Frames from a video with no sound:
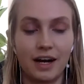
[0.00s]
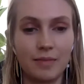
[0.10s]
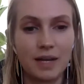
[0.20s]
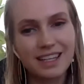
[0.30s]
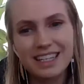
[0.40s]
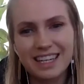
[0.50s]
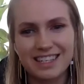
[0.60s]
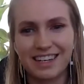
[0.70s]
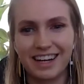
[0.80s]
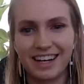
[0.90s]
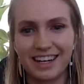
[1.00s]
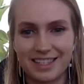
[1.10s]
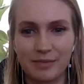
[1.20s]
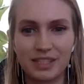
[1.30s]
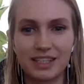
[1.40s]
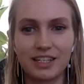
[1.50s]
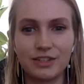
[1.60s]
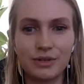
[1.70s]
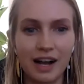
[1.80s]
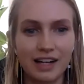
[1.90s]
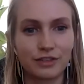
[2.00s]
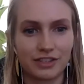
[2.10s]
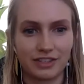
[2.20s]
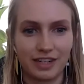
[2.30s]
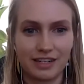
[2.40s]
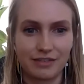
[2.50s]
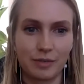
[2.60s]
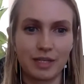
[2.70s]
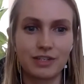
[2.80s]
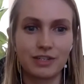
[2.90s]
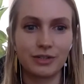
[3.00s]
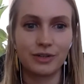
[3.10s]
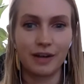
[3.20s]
And I think that's something that you kind of crystallized for me too.